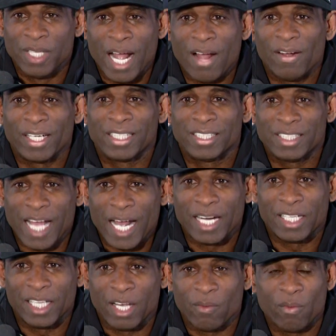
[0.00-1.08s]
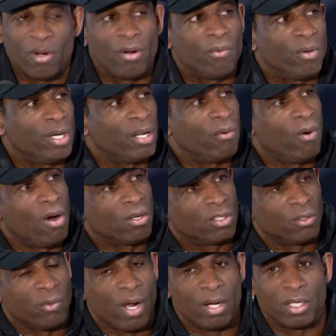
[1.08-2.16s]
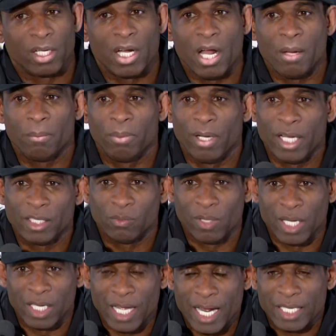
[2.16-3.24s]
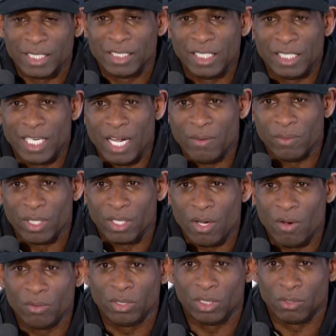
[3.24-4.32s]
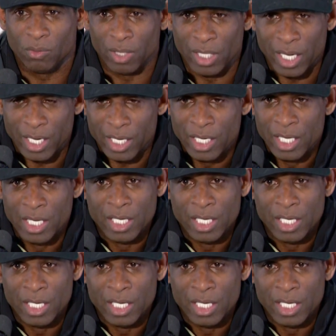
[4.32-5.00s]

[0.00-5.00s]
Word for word: how excited they were when they walked around the complex, when they got to sit down with the coaches, when they